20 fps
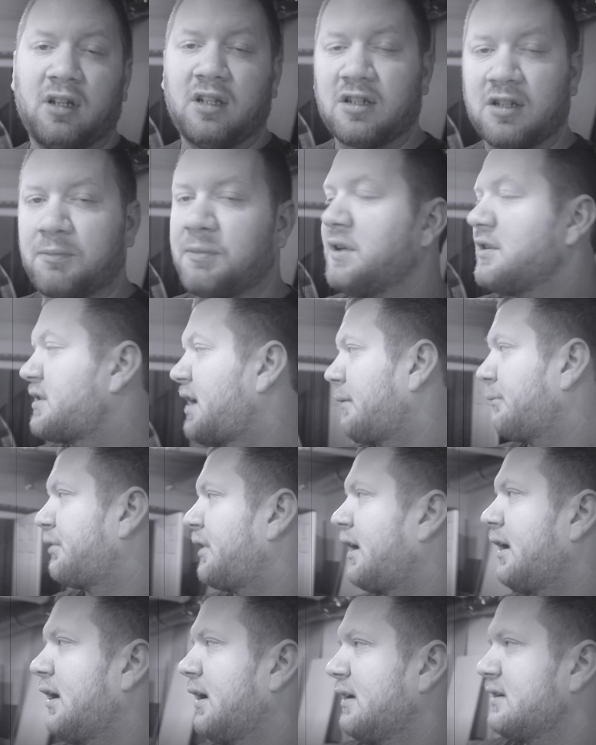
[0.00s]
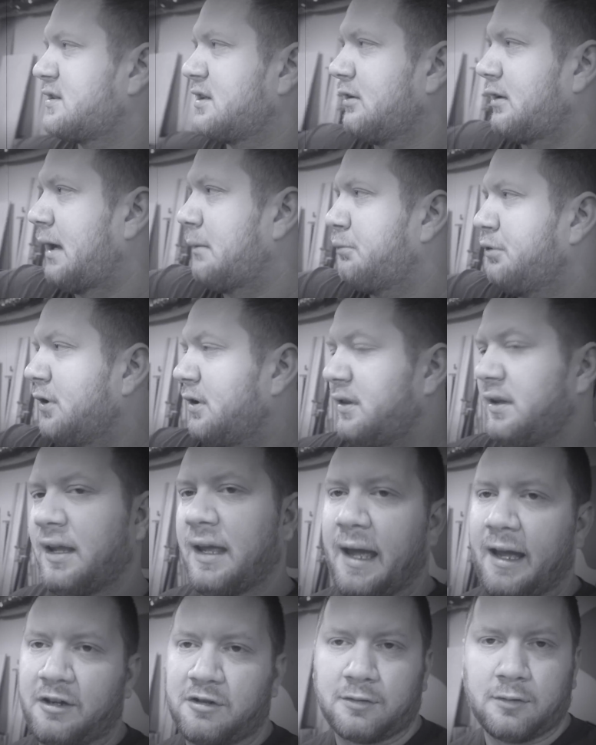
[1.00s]
to just be temporary until I put the
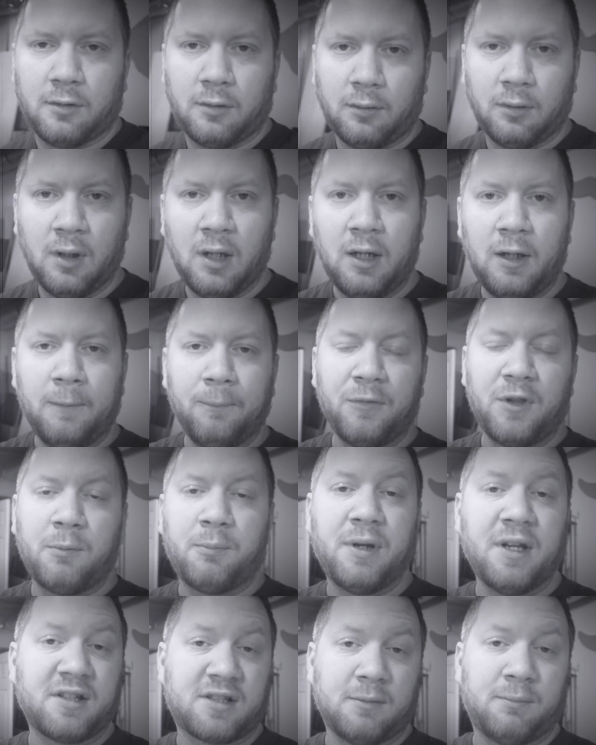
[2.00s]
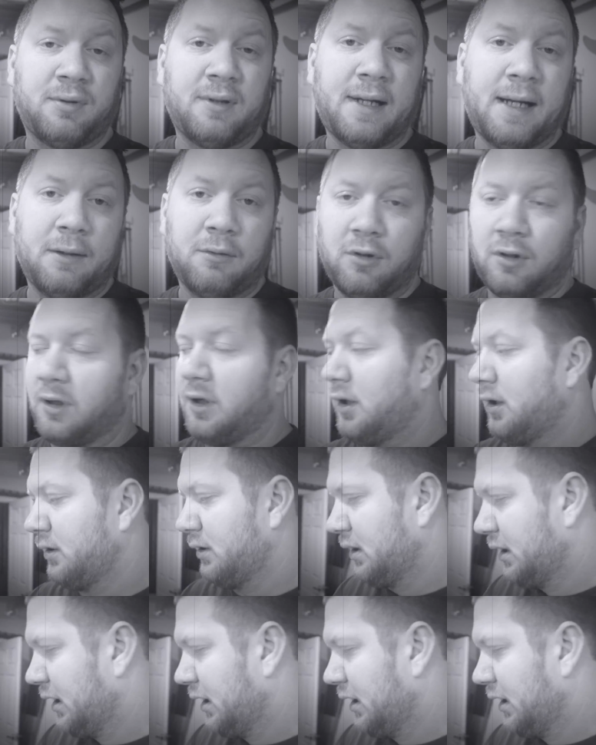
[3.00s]
actual piece of plywood on.